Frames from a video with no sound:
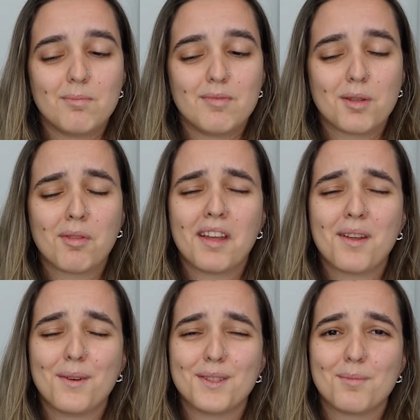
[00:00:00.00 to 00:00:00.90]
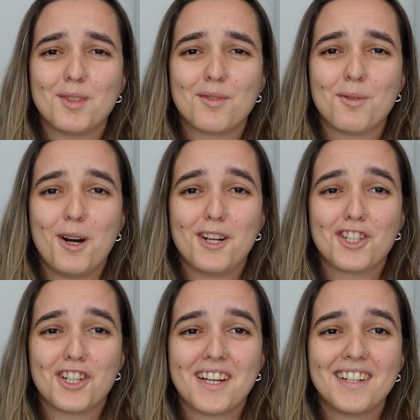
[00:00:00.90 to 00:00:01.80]
So thank you all so much for
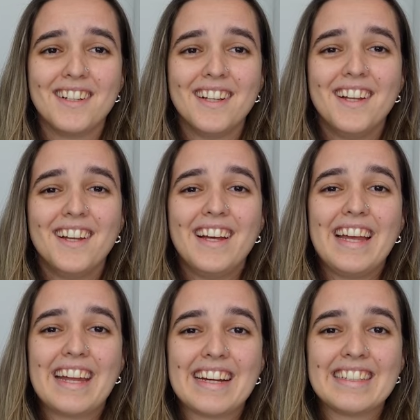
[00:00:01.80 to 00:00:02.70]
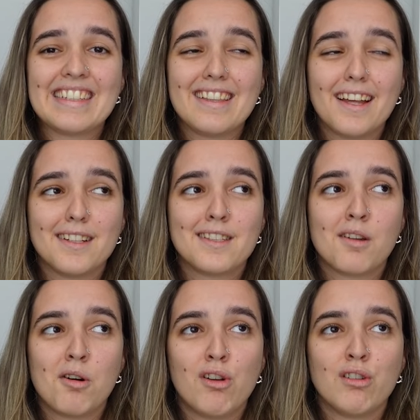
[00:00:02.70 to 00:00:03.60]
watching, and let's
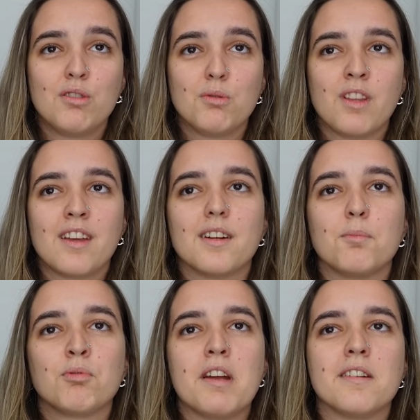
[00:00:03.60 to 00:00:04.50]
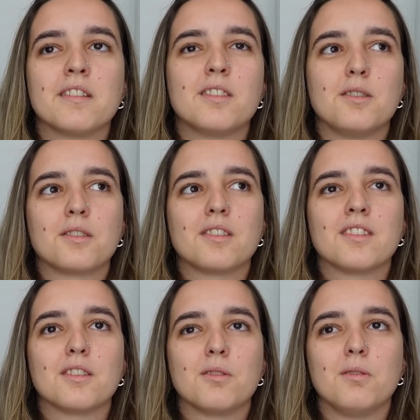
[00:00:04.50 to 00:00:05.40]
all do like a prayer
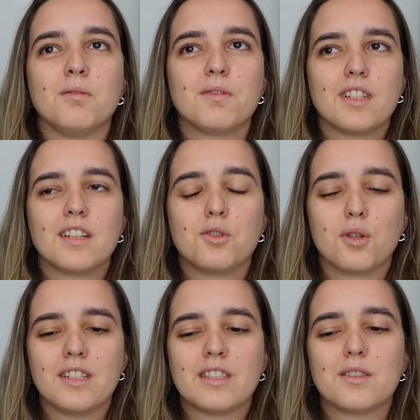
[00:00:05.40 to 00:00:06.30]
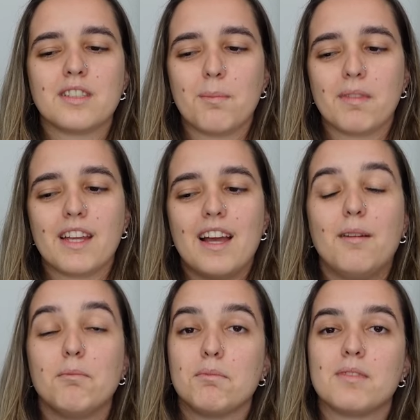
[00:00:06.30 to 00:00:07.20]
circle for like Joyce or something.
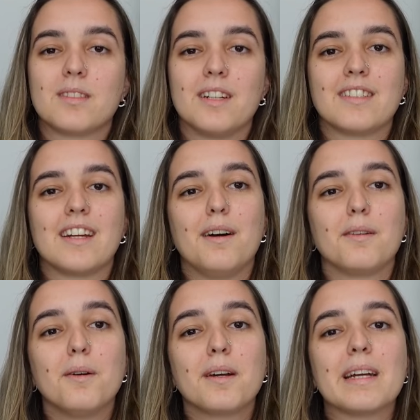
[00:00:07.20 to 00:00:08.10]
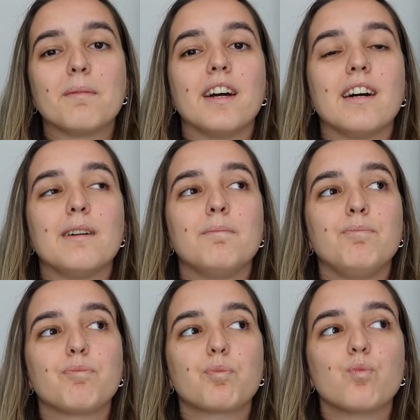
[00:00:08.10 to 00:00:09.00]
I'm stressing out. Okay,
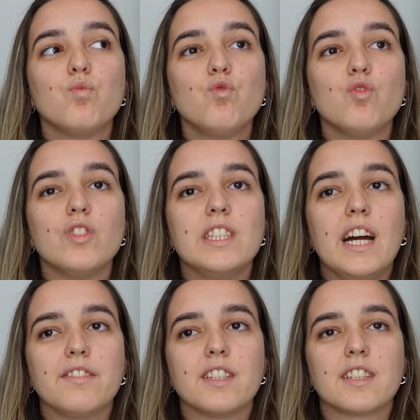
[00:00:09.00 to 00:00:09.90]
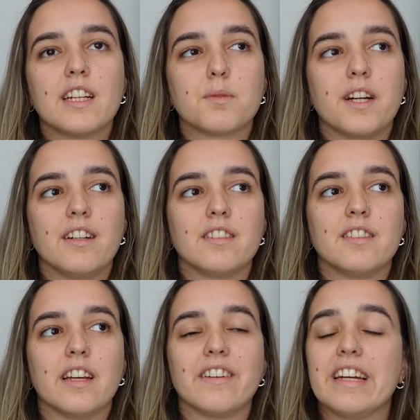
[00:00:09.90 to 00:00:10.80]
I feel like that's what I had to
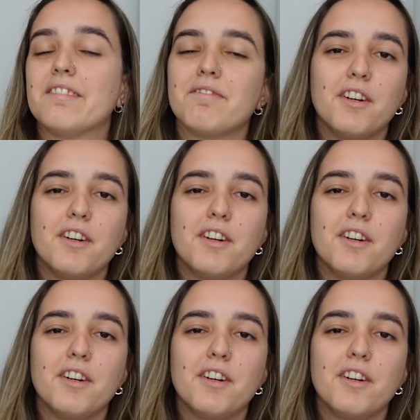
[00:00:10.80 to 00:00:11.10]
say, right?